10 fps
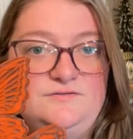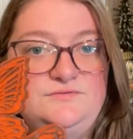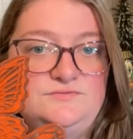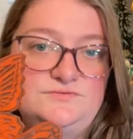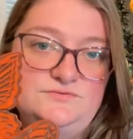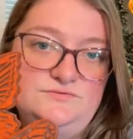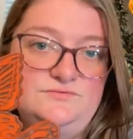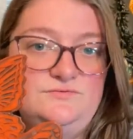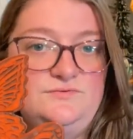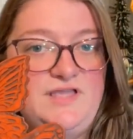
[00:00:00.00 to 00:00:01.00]

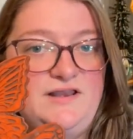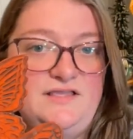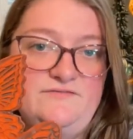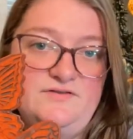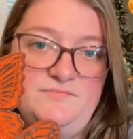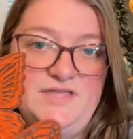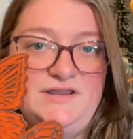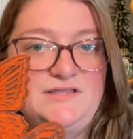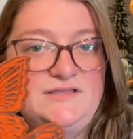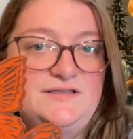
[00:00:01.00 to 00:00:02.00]
We gotta give it a
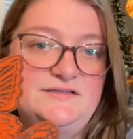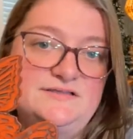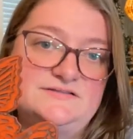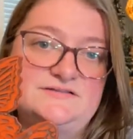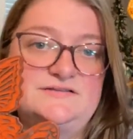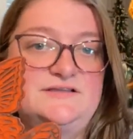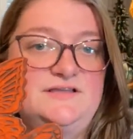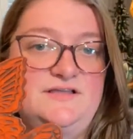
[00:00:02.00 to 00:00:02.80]
minute.